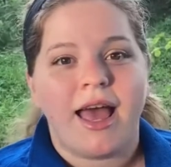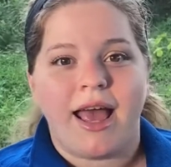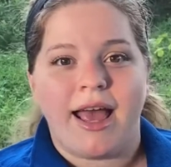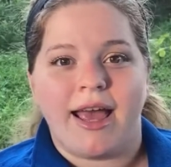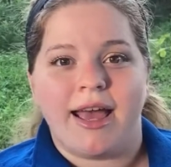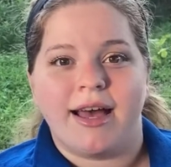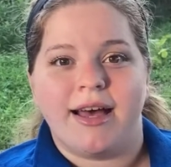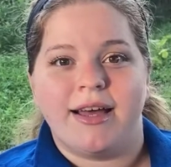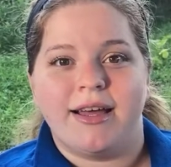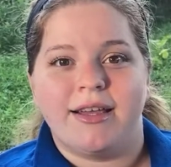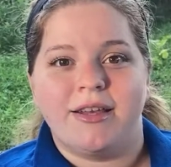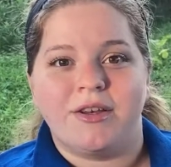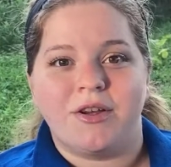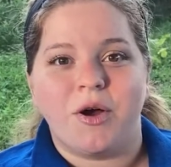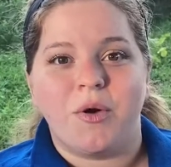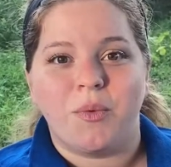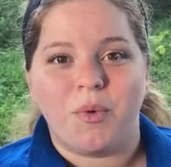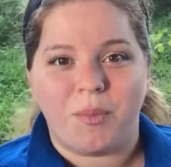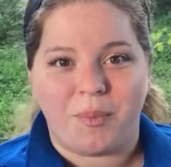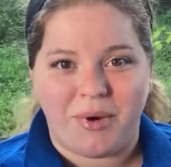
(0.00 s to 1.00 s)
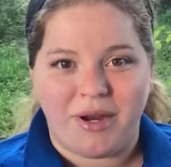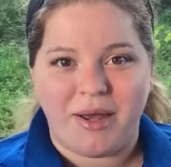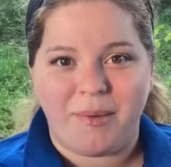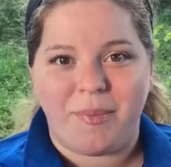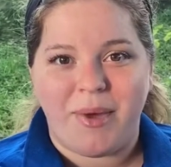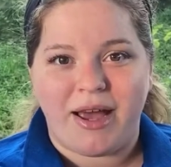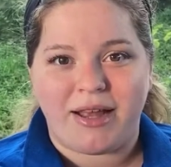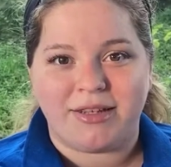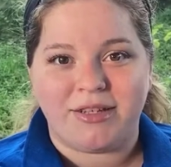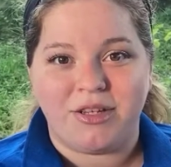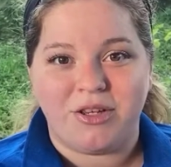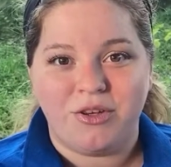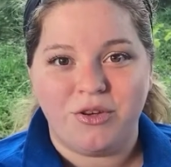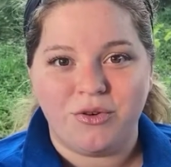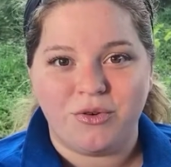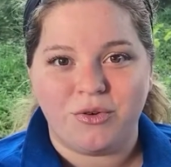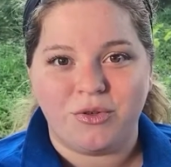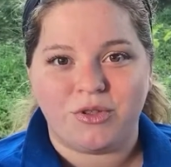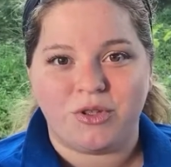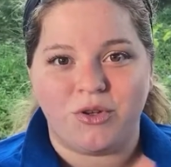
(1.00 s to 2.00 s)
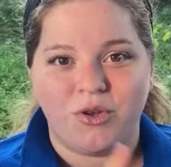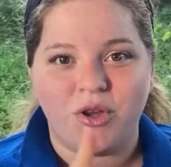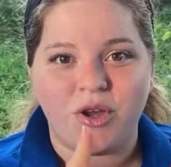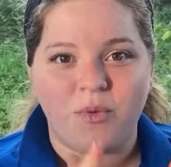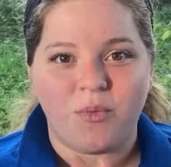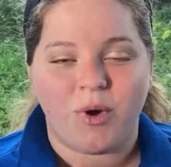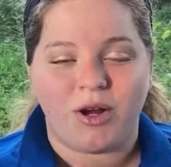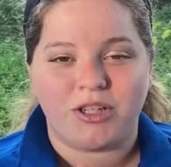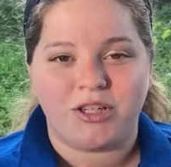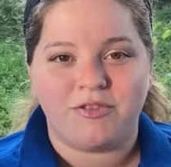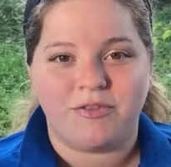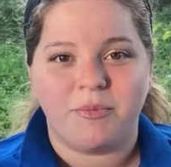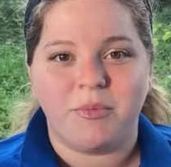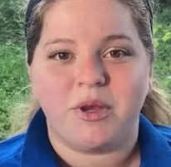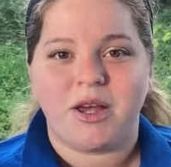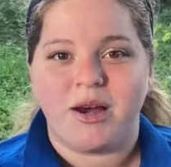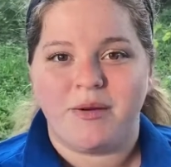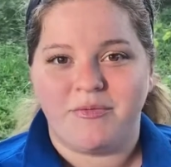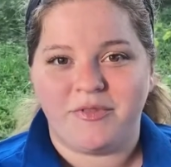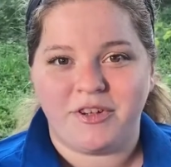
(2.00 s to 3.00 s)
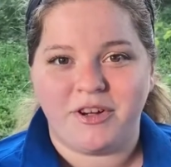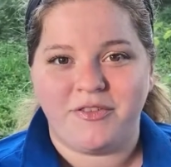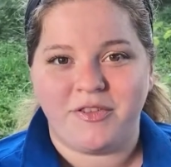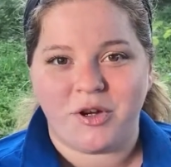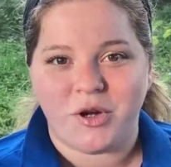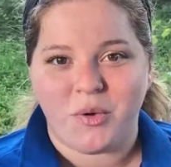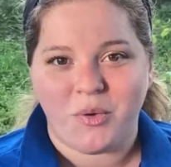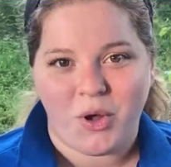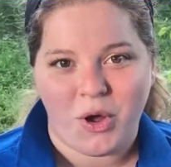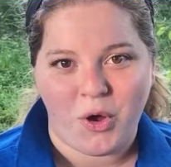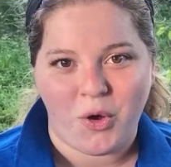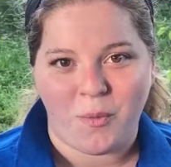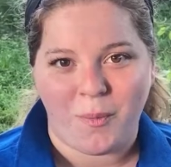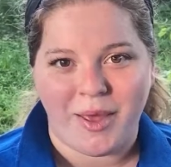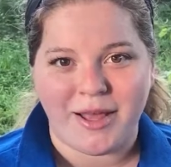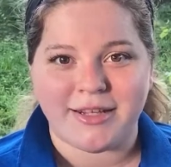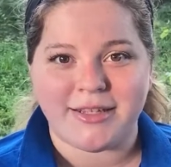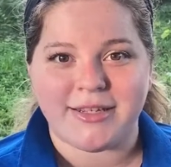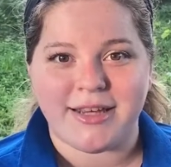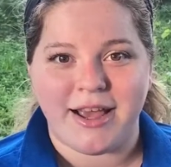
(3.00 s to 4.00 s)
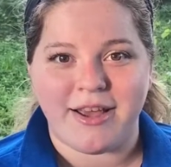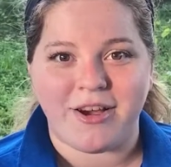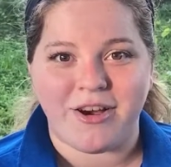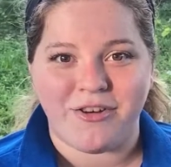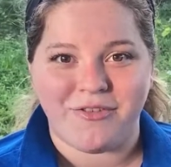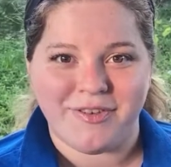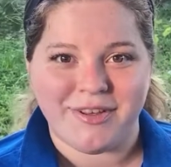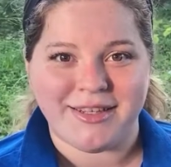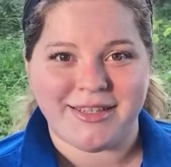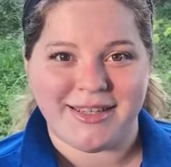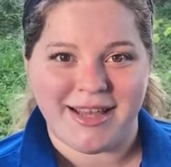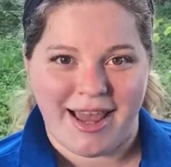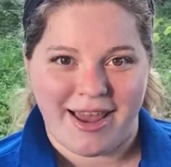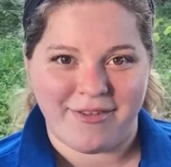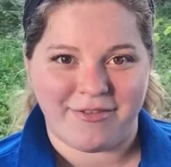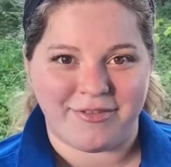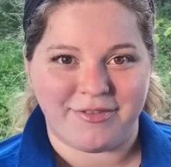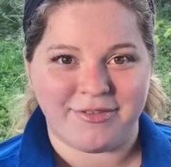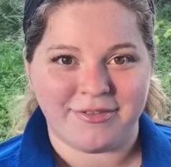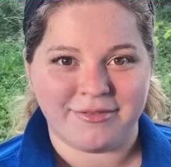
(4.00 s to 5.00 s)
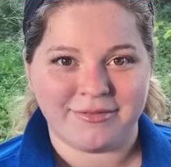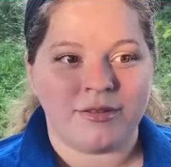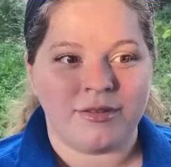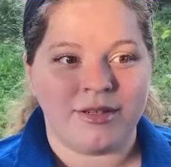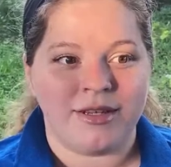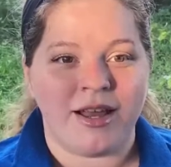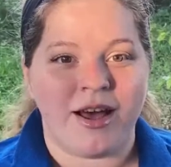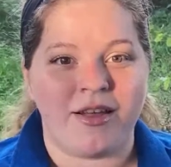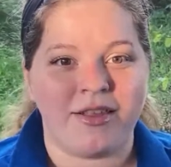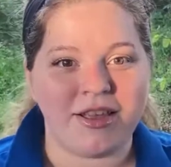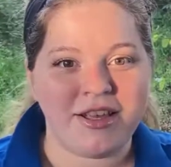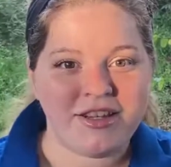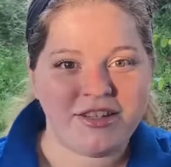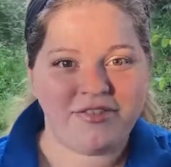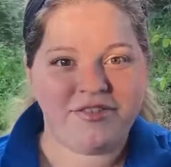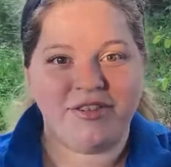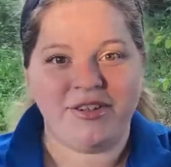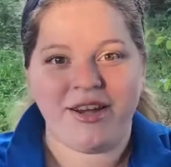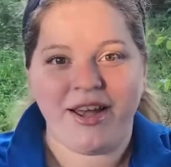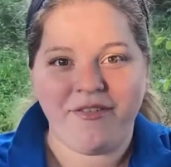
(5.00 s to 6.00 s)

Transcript: And we'll bring it back to you so you can watch it from the comfort of your own home and stay COVID safe. Knowledge for